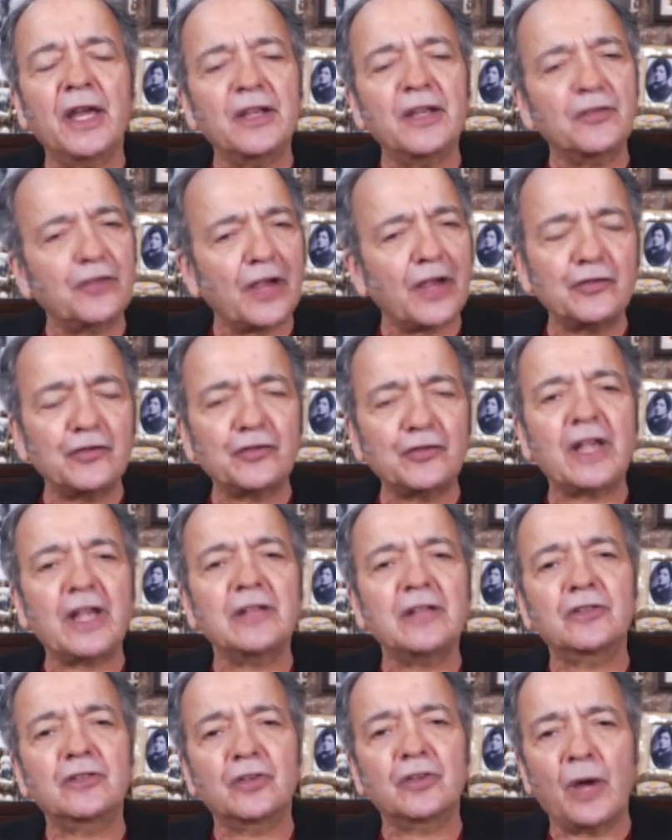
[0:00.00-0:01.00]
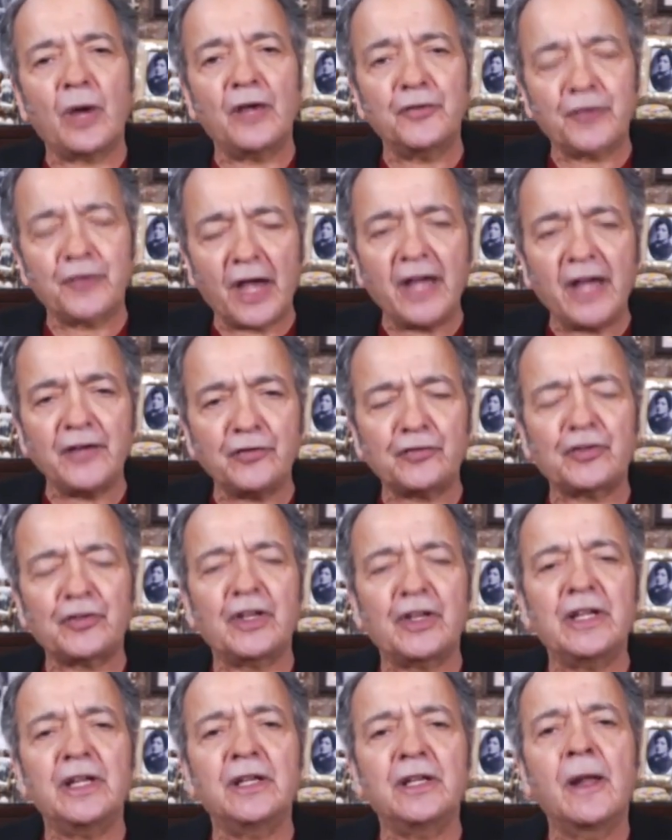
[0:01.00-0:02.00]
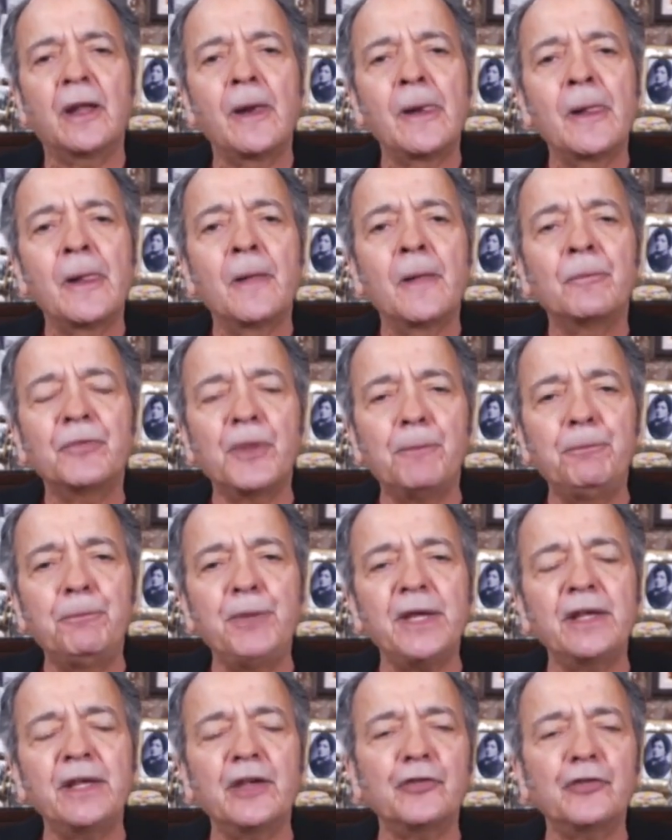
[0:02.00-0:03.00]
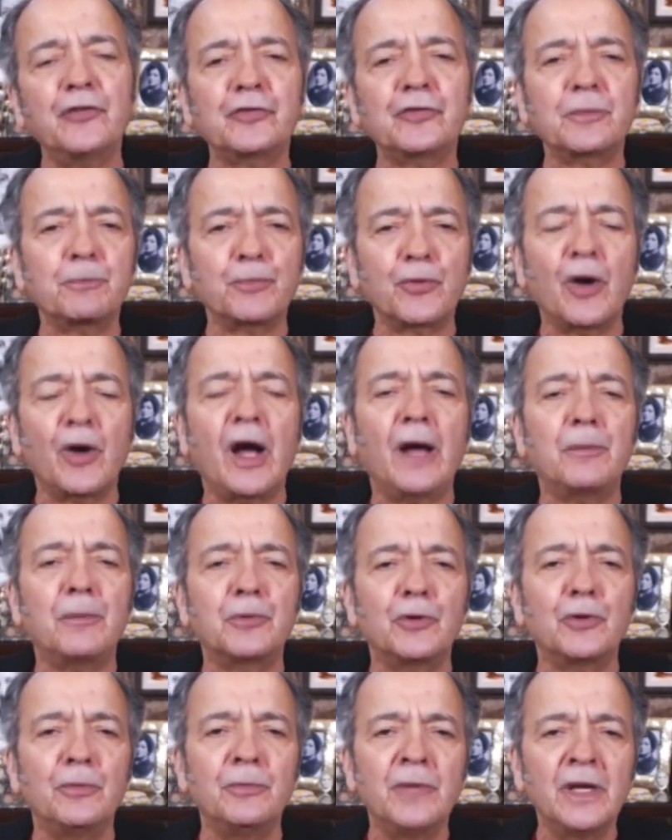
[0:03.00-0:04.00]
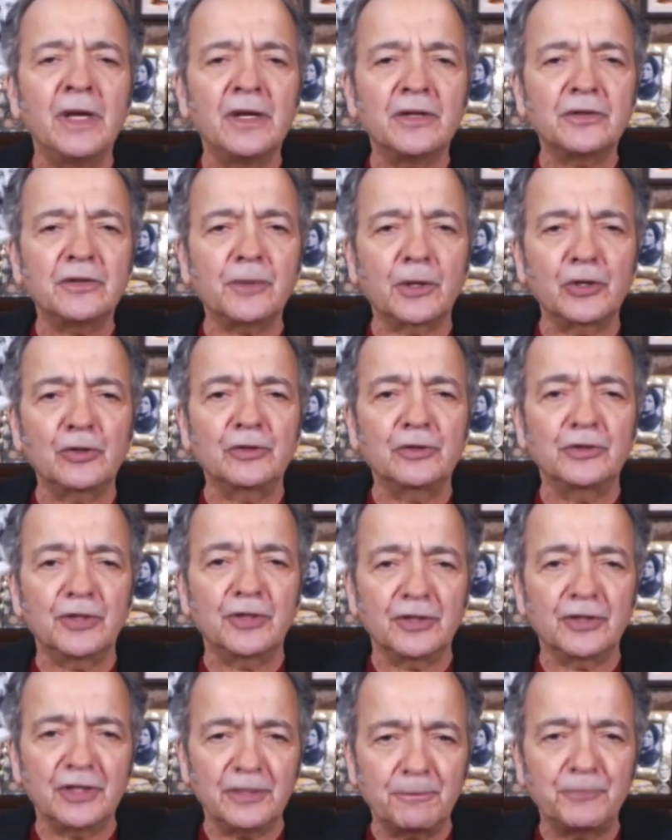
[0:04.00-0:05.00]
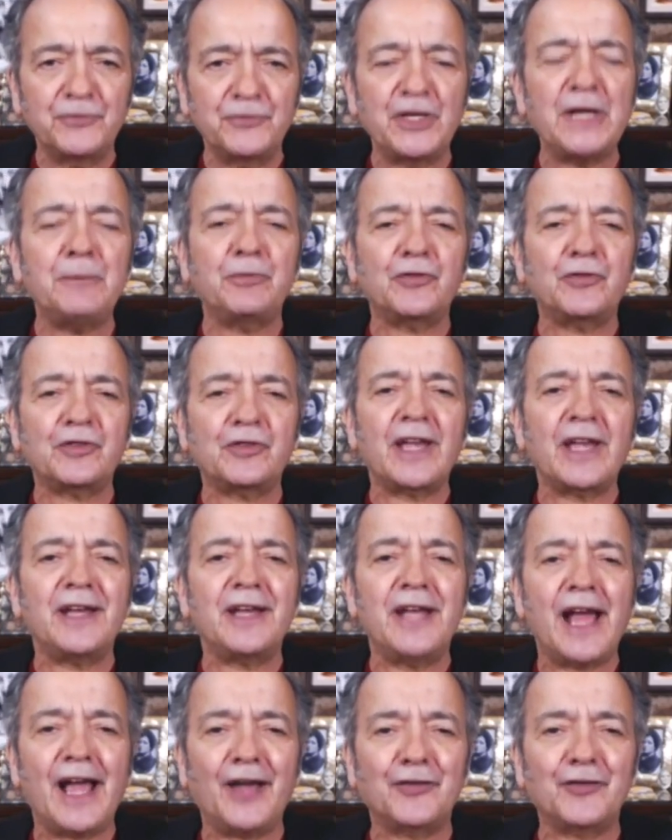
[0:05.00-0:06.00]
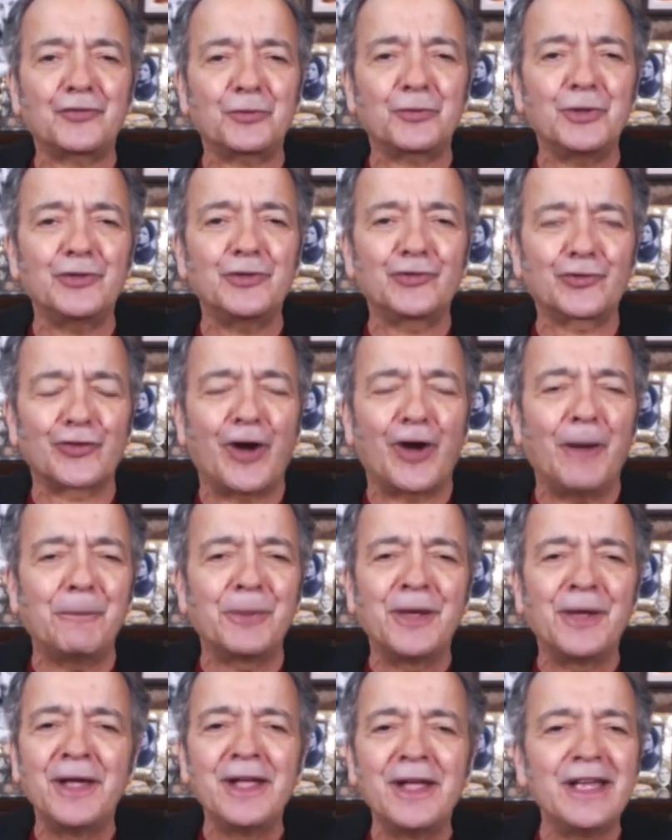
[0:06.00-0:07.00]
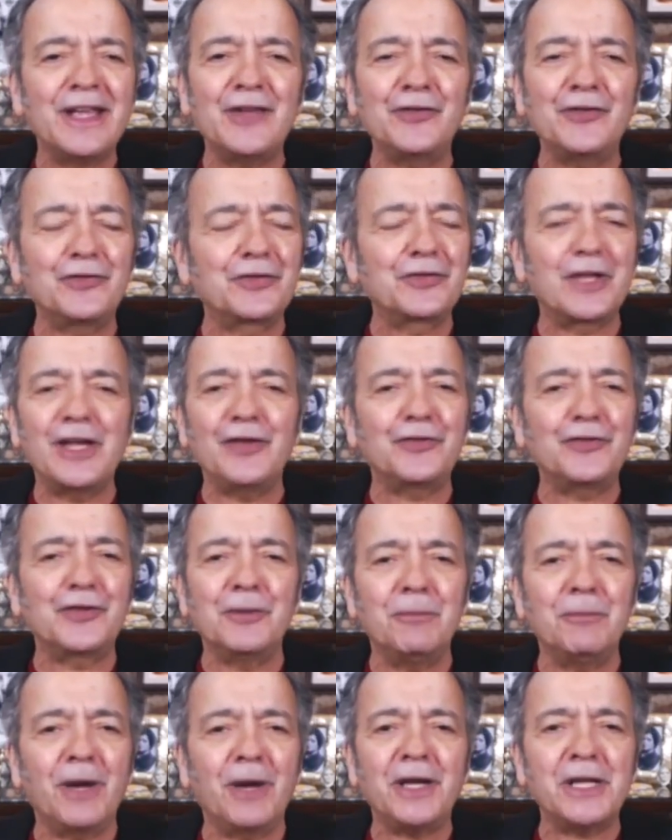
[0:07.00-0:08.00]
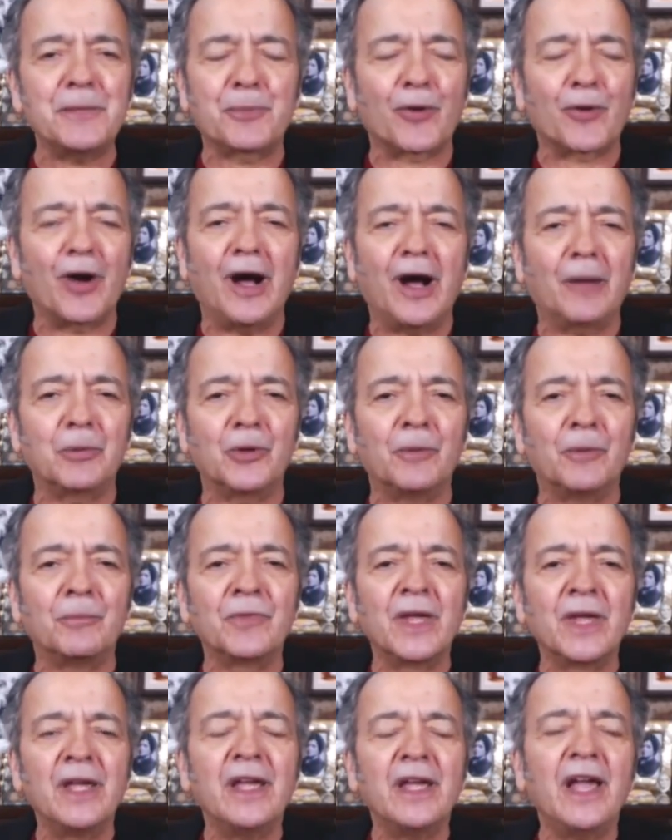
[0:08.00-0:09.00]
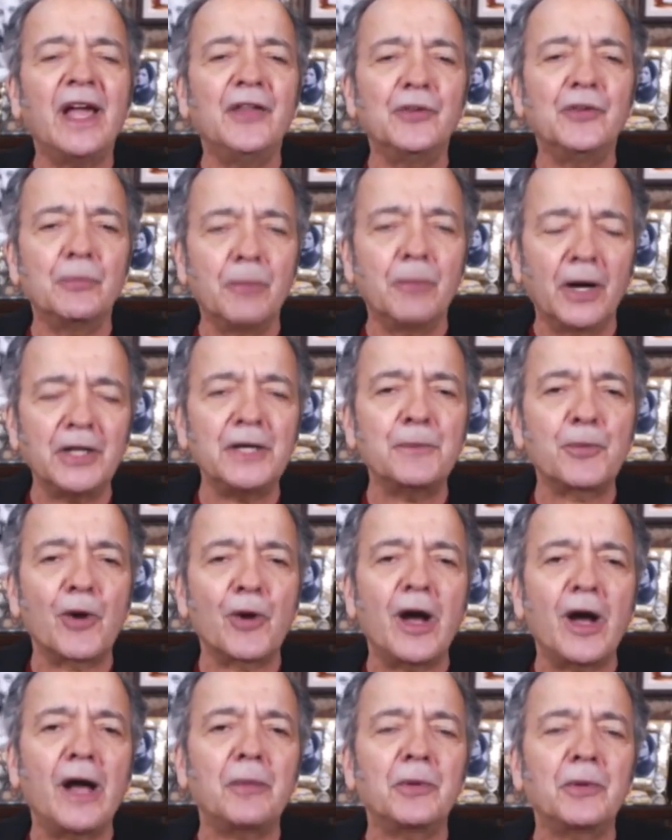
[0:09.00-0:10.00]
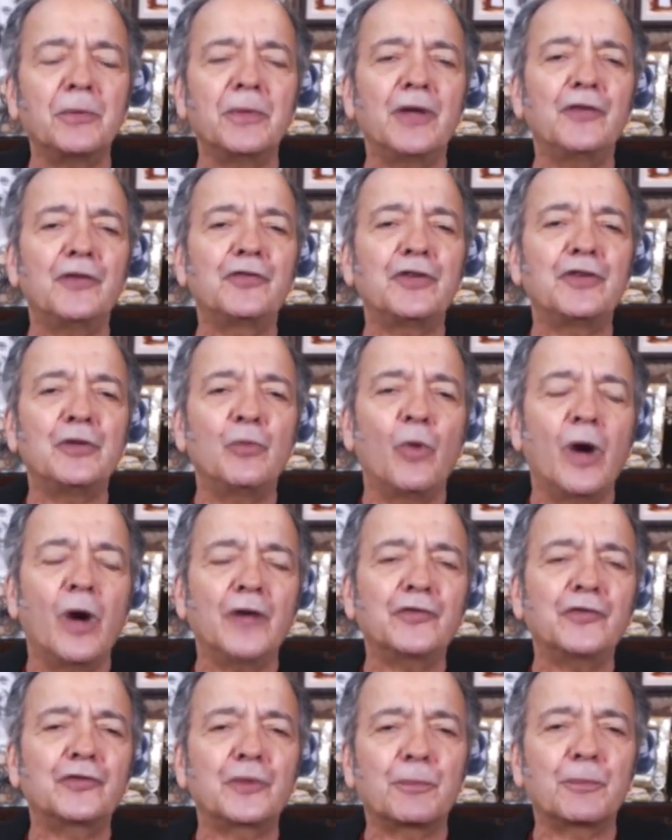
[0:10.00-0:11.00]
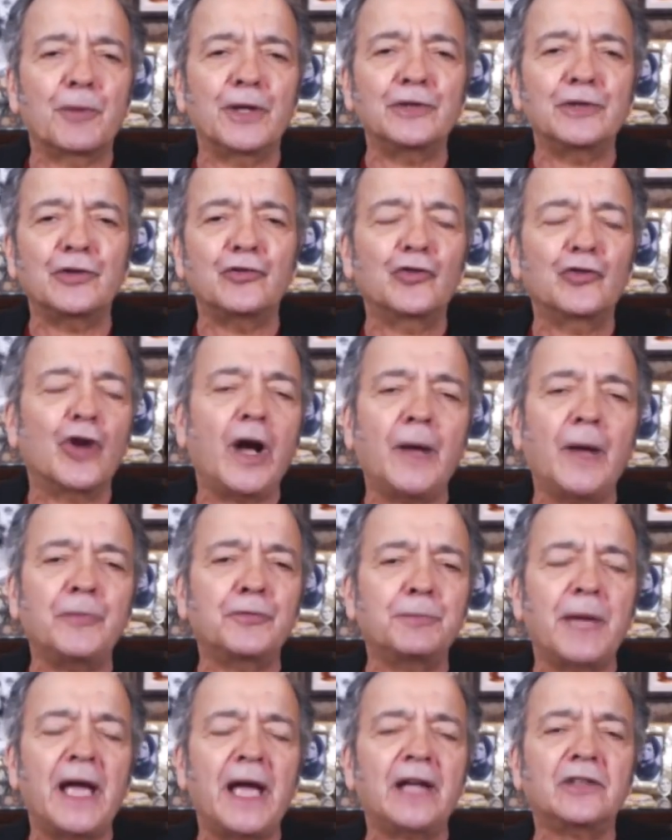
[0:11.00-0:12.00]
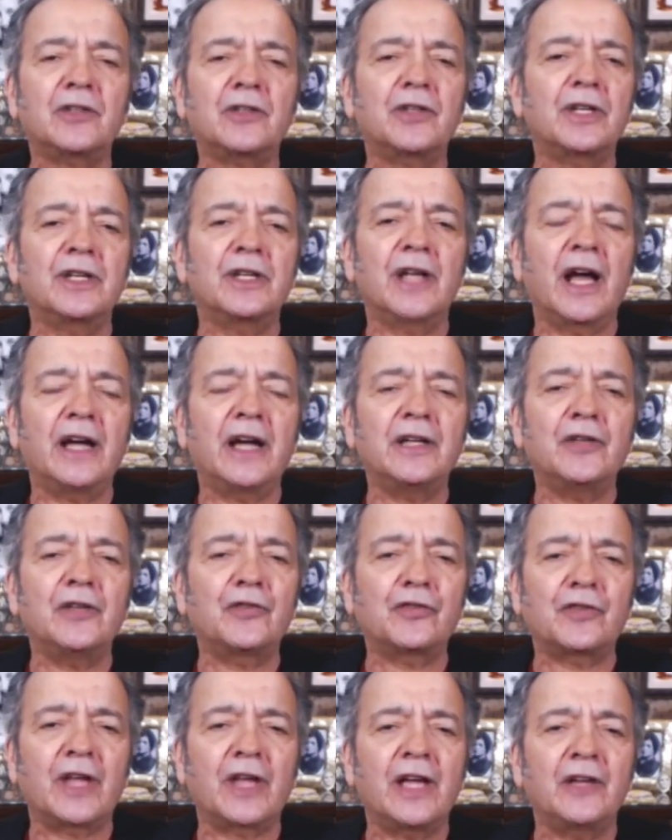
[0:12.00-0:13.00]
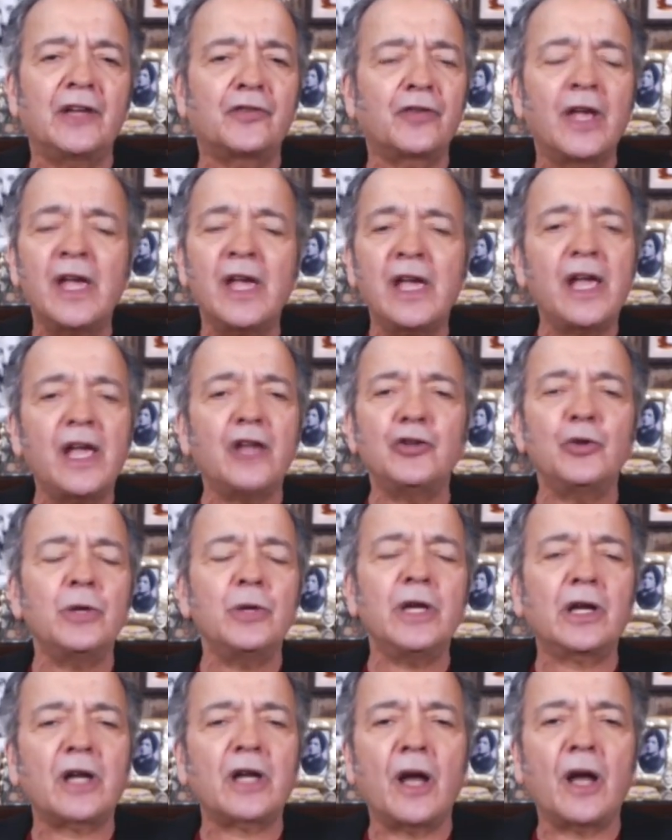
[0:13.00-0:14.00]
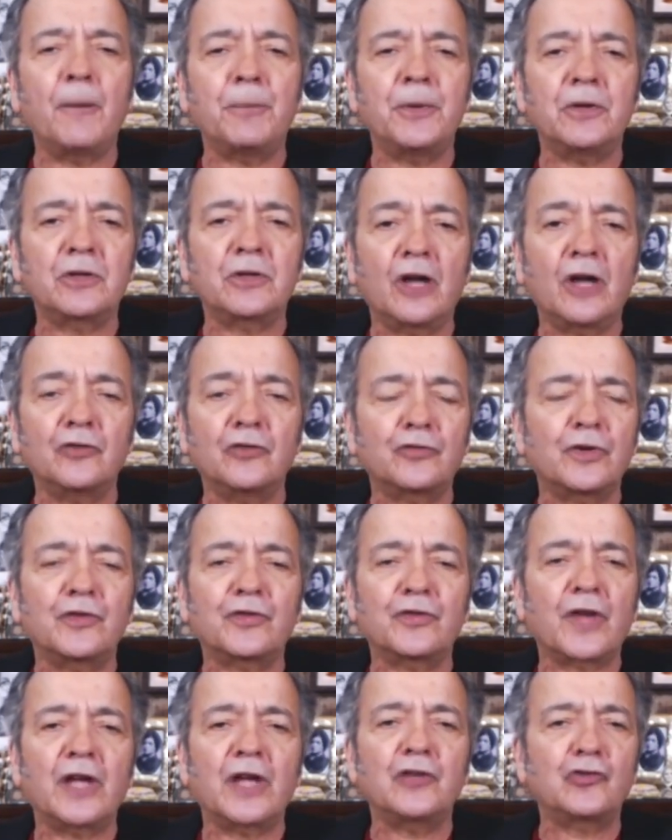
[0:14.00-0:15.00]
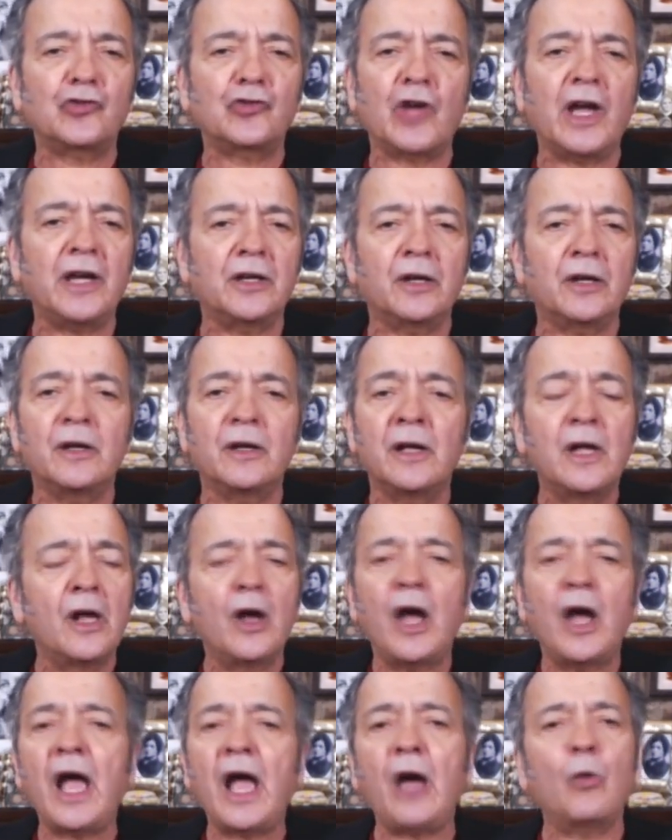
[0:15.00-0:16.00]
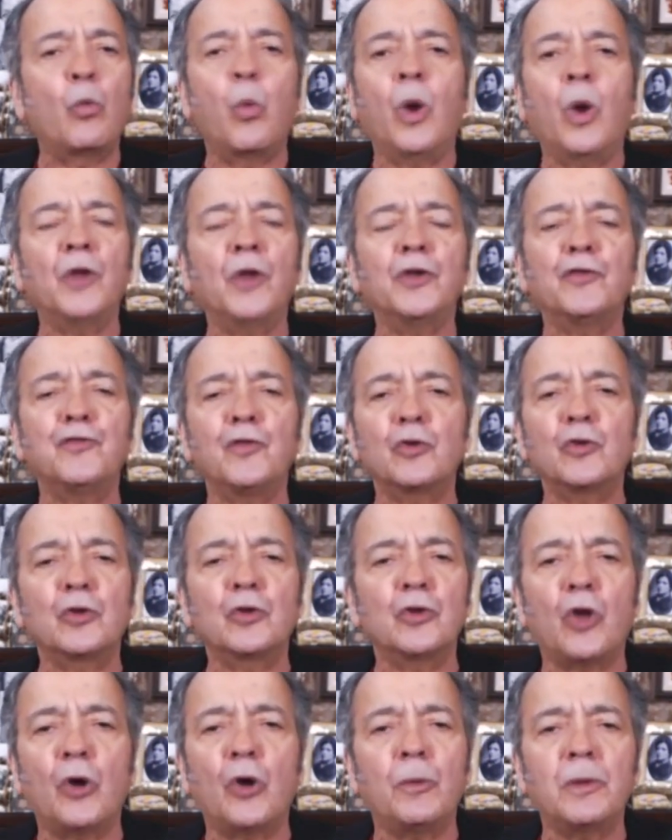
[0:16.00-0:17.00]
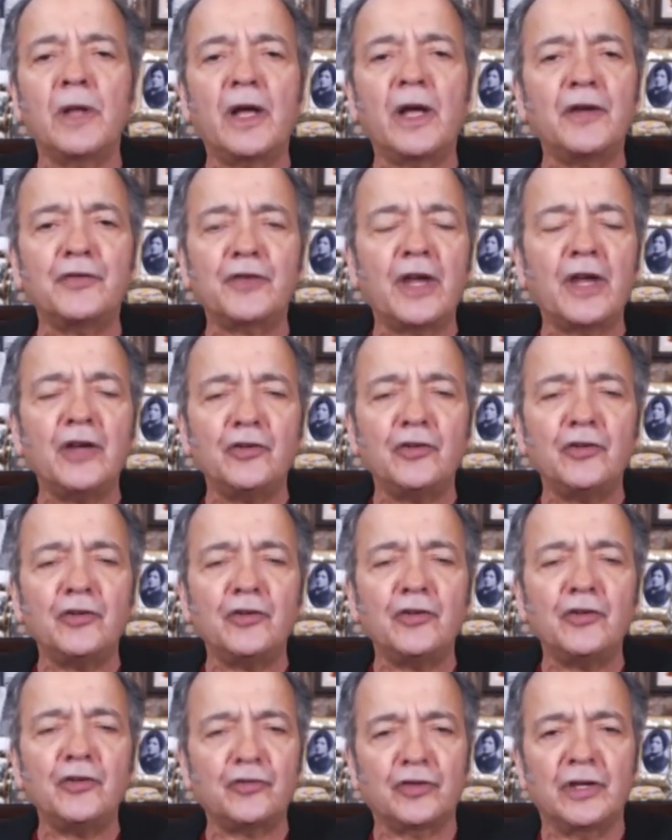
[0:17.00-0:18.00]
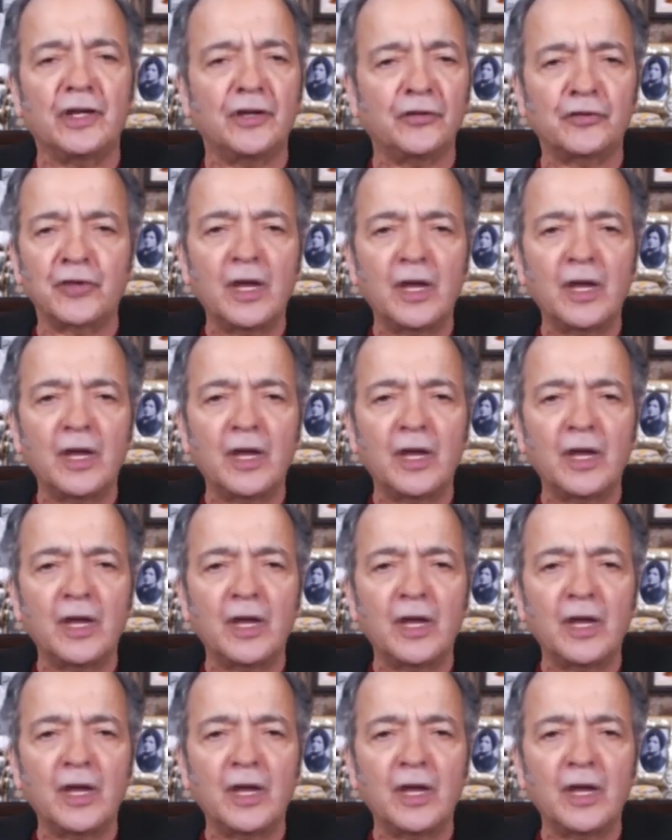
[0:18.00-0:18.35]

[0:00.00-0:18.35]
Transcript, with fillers: And as I said, to, as I see it, the biggest problem The, the deep state has with Trump is, is the money problem. And the money problem is he wants to bring the jobs back to the United States. And you hear countries like China, how wonderful globalization is.